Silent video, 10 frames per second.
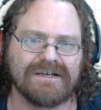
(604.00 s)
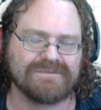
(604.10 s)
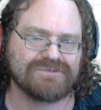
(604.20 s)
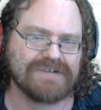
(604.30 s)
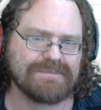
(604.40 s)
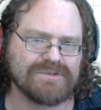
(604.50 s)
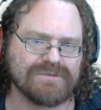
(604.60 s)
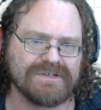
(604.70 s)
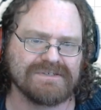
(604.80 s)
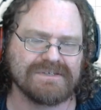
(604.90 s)

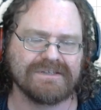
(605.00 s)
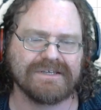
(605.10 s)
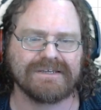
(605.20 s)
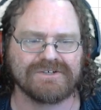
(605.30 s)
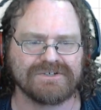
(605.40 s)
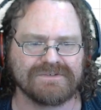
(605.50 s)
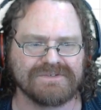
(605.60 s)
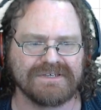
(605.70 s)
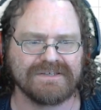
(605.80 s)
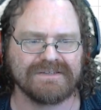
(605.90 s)
trapezoids like it
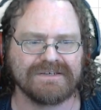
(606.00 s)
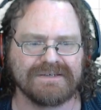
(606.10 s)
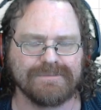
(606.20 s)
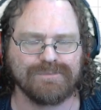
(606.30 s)
shows in the